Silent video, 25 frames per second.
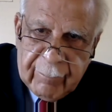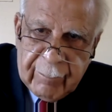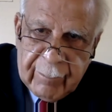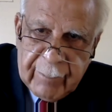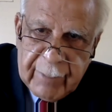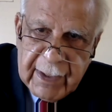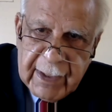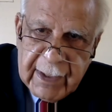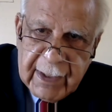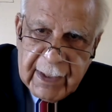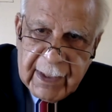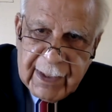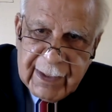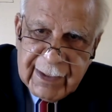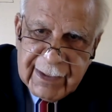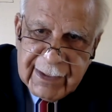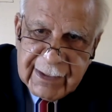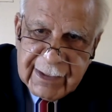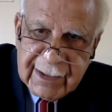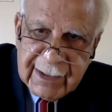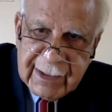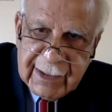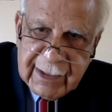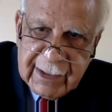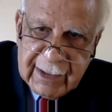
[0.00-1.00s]
B, and
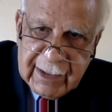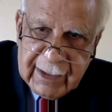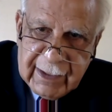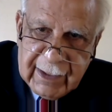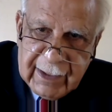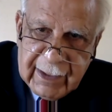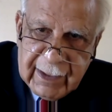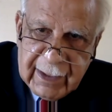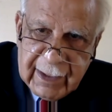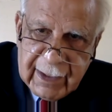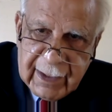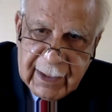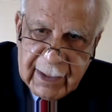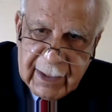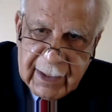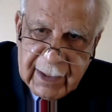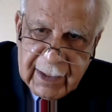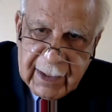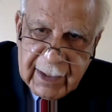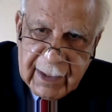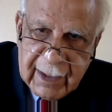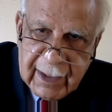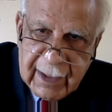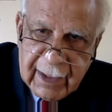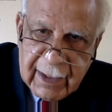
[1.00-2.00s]
C.
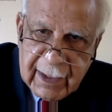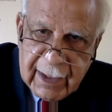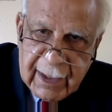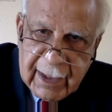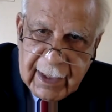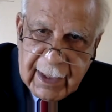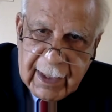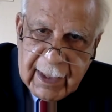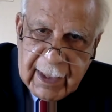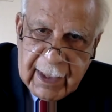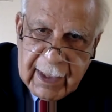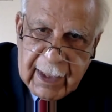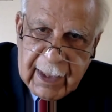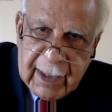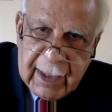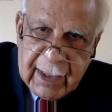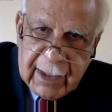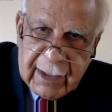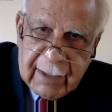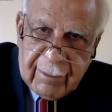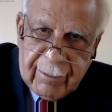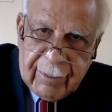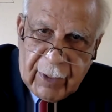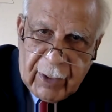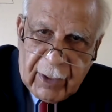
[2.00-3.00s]

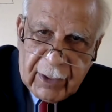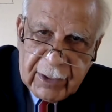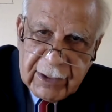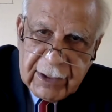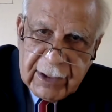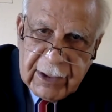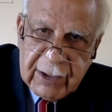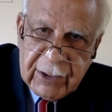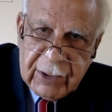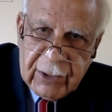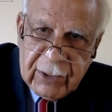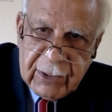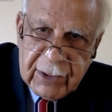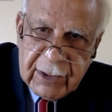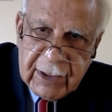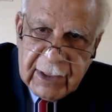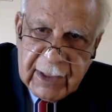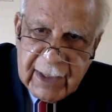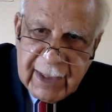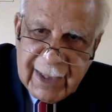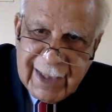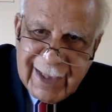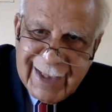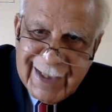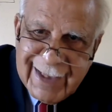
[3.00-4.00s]
And the boxes you
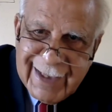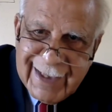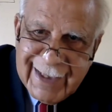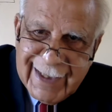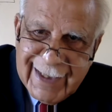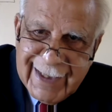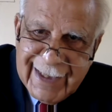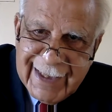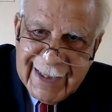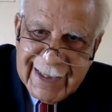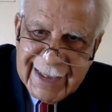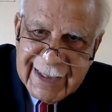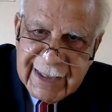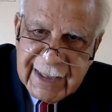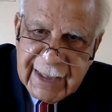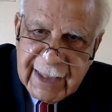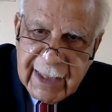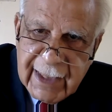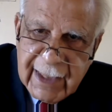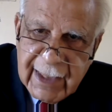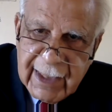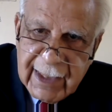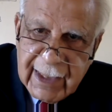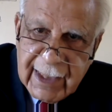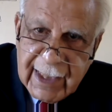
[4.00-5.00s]
see are lease,
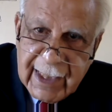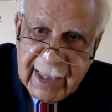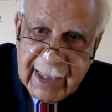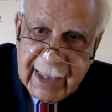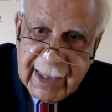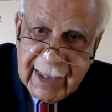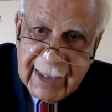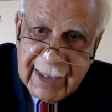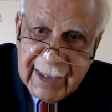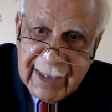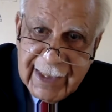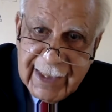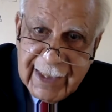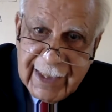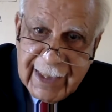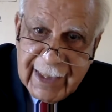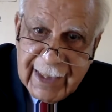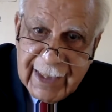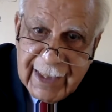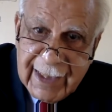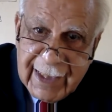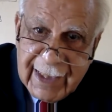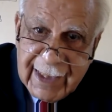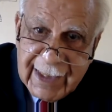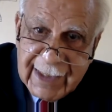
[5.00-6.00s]

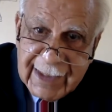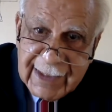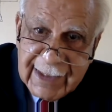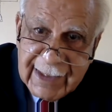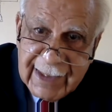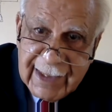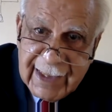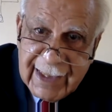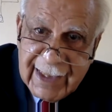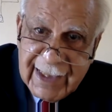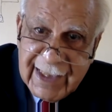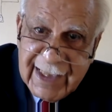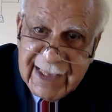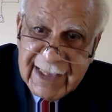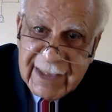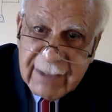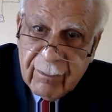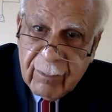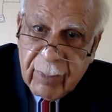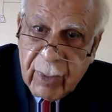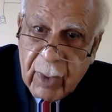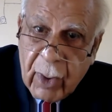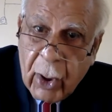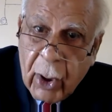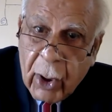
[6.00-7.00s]
L-E-A-S-E, lease
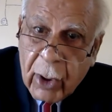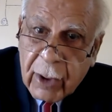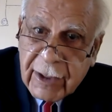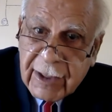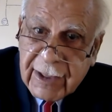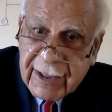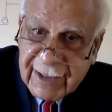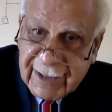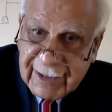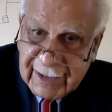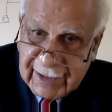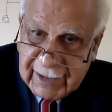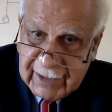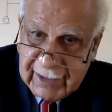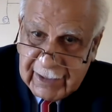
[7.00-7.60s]
blocks.